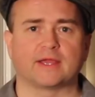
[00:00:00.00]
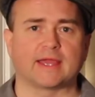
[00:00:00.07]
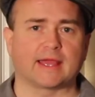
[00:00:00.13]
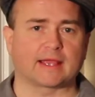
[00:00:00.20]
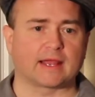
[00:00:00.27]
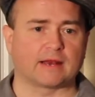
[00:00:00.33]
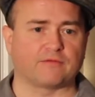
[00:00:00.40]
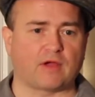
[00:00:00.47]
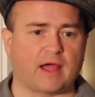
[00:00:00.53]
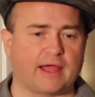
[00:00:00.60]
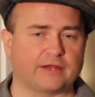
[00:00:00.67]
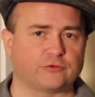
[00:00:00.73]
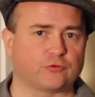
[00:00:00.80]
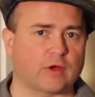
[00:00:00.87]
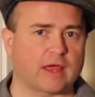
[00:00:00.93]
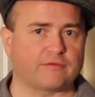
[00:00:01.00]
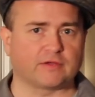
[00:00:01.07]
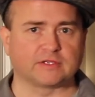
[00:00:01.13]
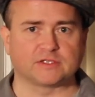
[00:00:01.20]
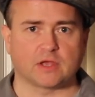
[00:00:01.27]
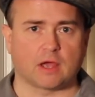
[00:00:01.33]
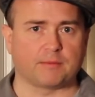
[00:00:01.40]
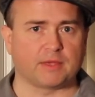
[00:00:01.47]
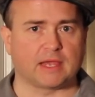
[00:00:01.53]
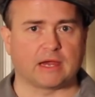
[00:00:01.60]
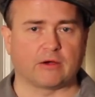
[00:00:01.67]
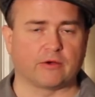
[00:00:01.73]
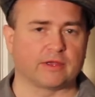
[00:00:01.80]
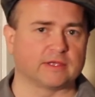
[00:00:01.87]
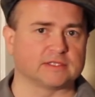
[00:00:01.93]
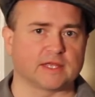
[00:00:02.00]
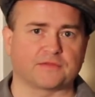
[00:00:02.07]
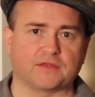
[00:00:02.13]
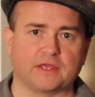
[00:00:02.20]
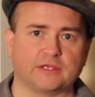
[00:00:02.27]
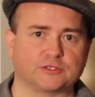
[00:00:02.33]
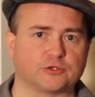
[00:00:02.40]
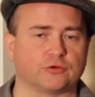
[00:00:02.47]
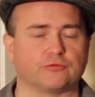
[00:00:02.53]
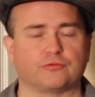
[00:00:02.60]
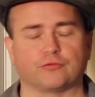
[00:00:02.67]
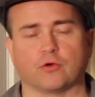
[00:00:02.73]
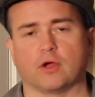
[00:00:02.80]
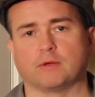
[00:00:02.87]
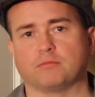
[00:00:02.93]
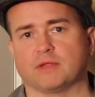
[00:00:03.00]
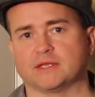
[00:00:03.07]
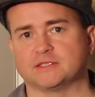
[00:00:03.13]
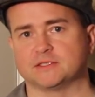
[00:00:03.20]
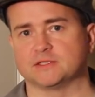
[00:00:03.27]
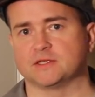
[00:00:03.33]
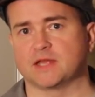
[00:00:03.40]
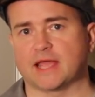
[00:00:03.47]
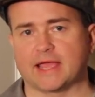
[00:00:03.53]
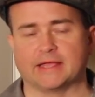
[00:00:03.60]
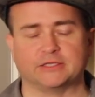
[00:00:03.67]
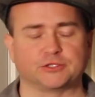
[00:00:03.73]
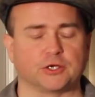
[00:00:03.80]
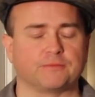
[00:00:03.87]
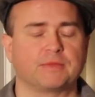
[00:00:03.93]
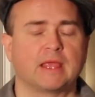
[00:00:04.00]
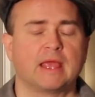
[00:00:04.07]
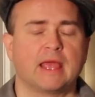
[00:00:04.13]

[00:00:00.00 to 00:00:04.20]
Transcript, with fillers: going to get kind of high traffic zombie areas like the Eastern Front, places in Asia,